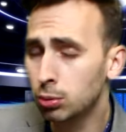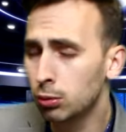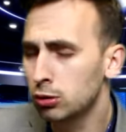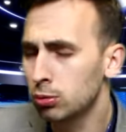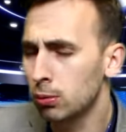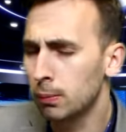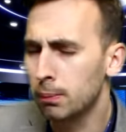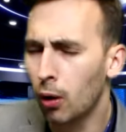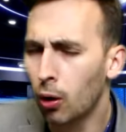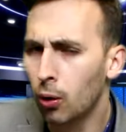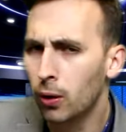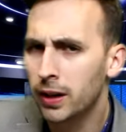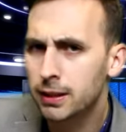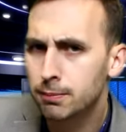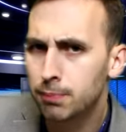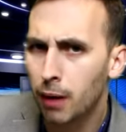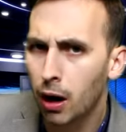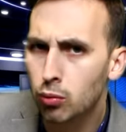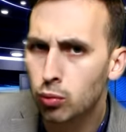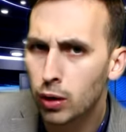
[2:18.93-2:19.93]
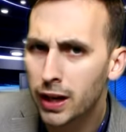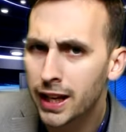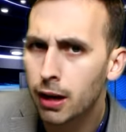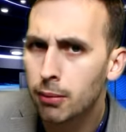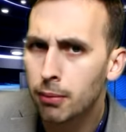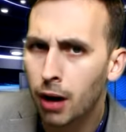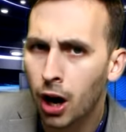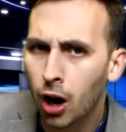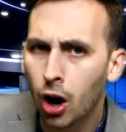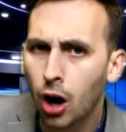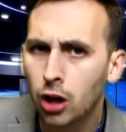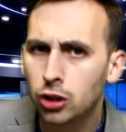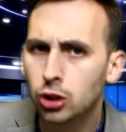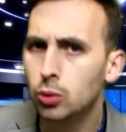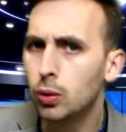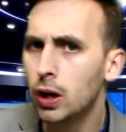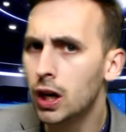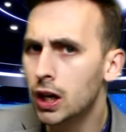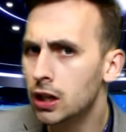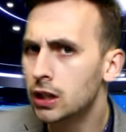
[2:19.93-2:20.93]
was reported by William
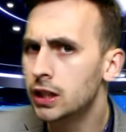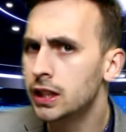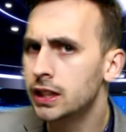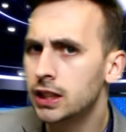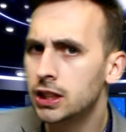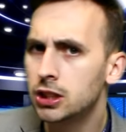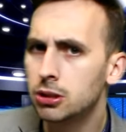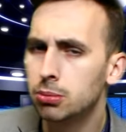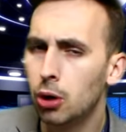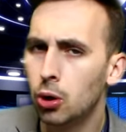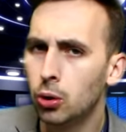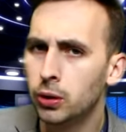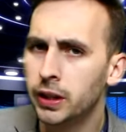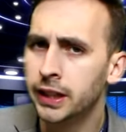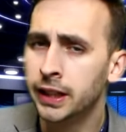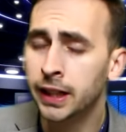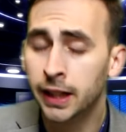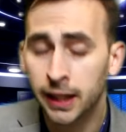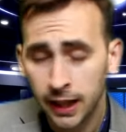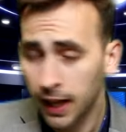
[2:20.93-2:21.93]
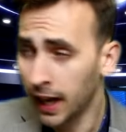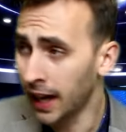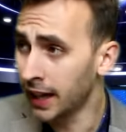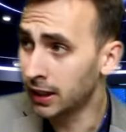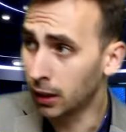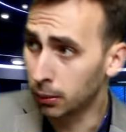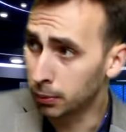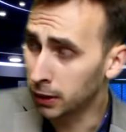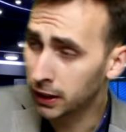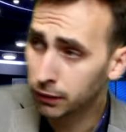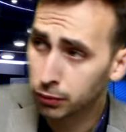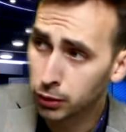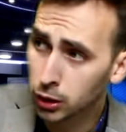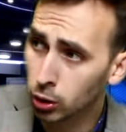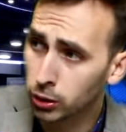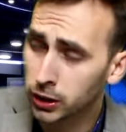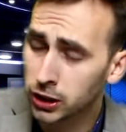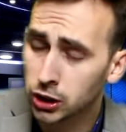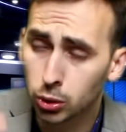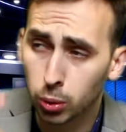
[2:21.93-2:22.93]
Hartnell early this morning, and I believe we
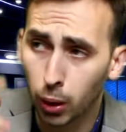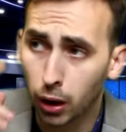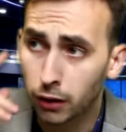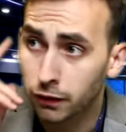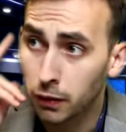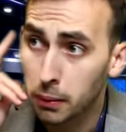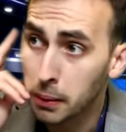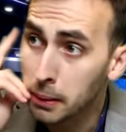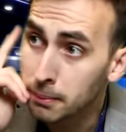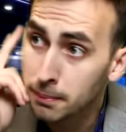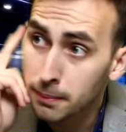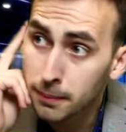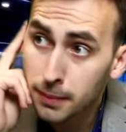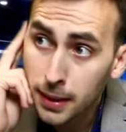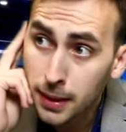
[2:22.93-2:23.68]
got this quote from him.